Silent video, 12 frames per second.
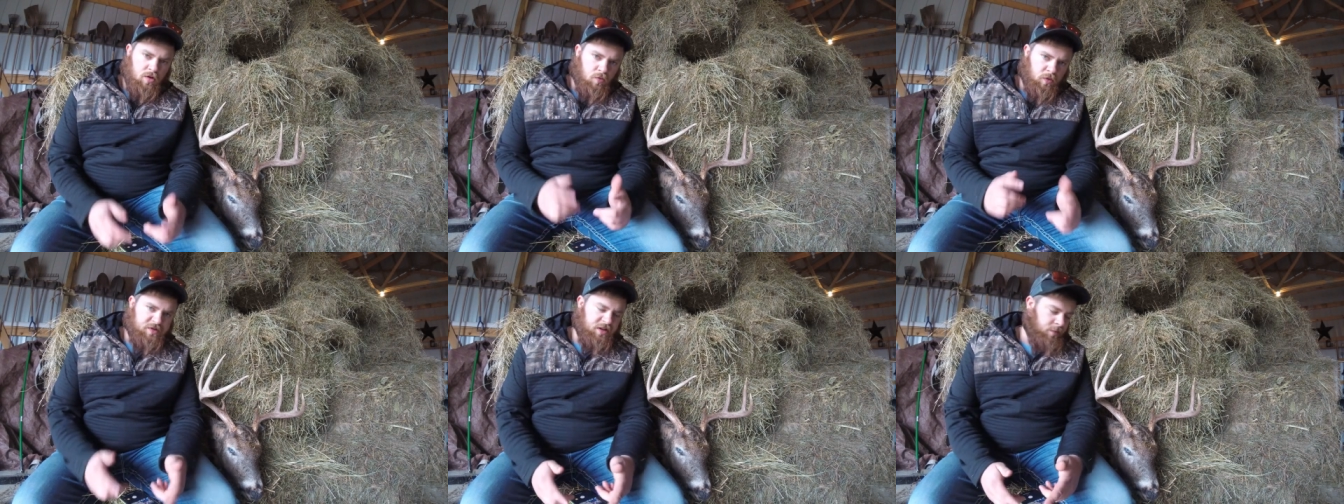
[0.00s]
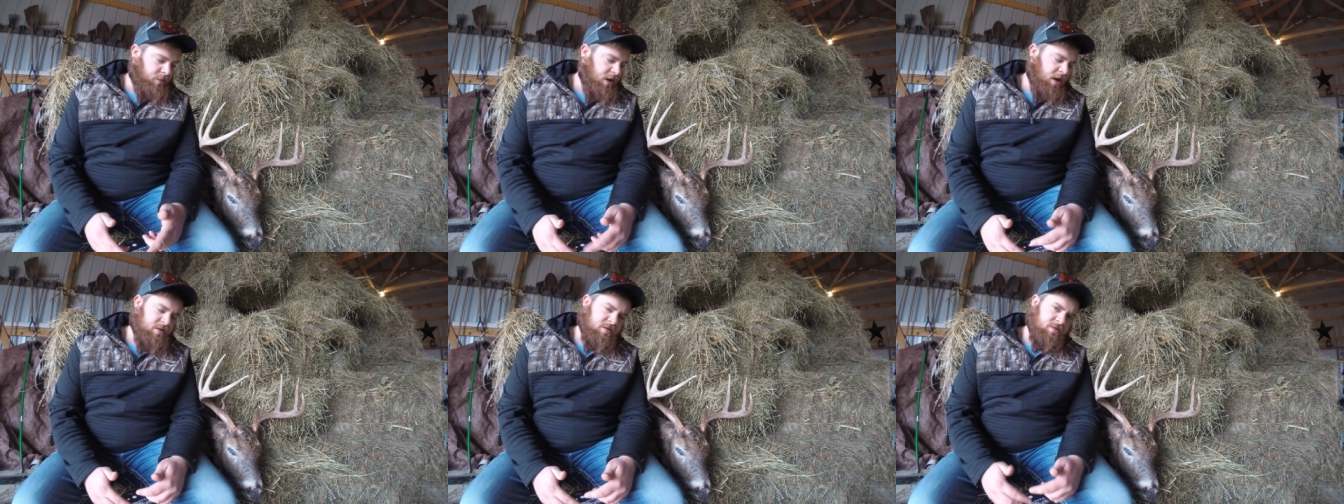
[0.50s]
What's up,
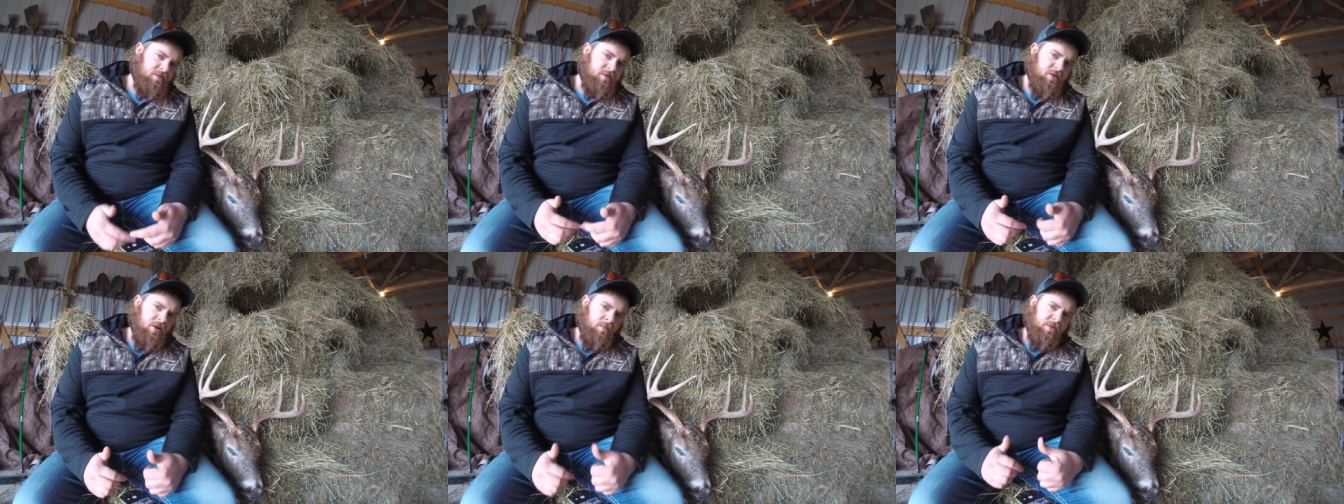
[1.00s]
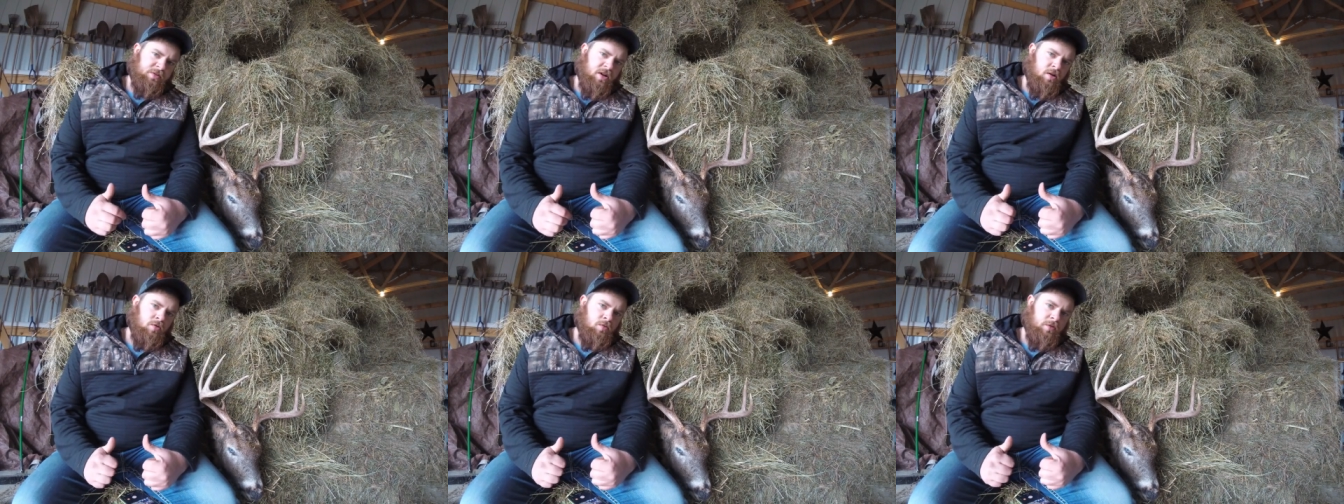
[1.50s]
guys? This is Jarrett
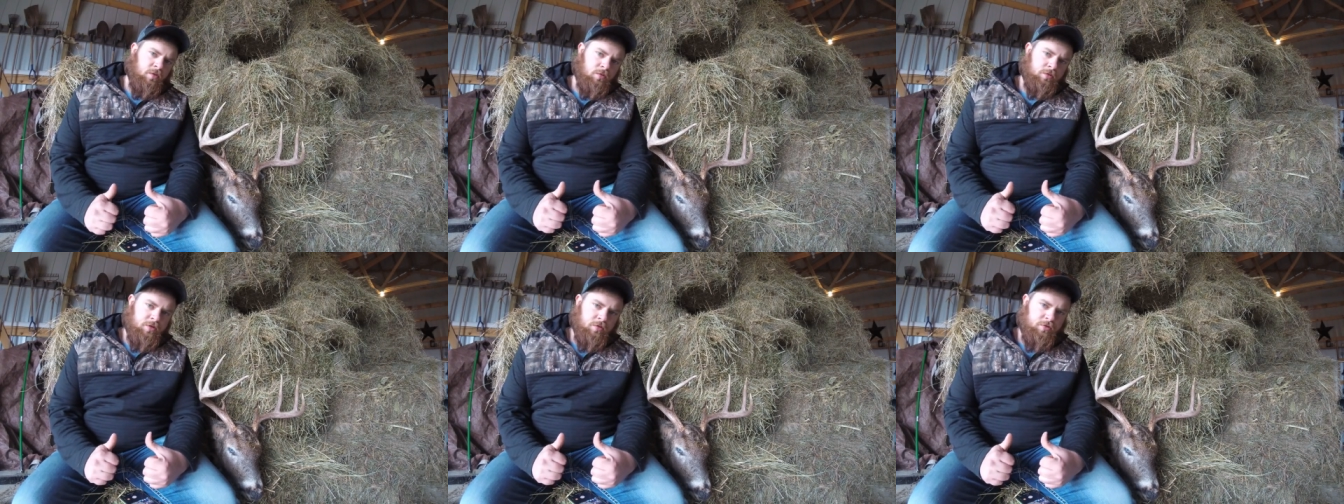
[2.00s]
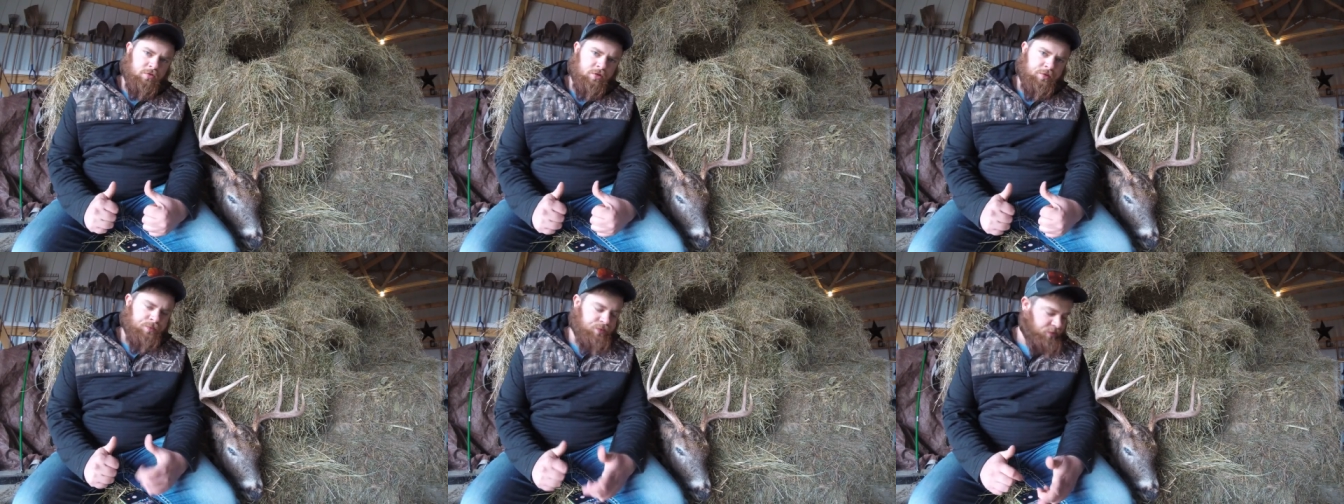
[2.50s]
McDonald with Oak Tree
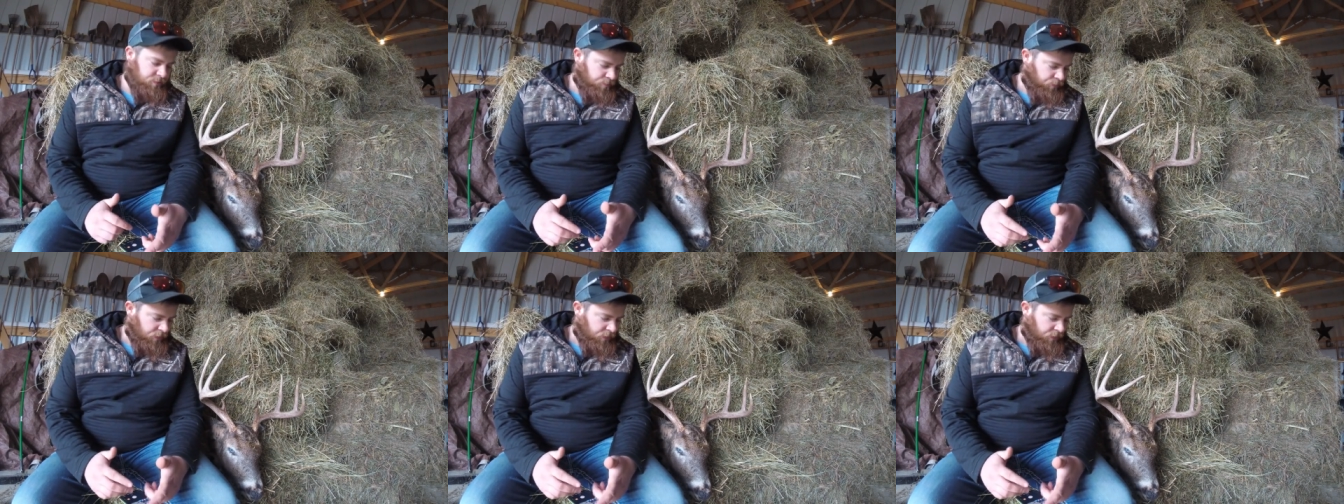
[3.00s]
Dreams.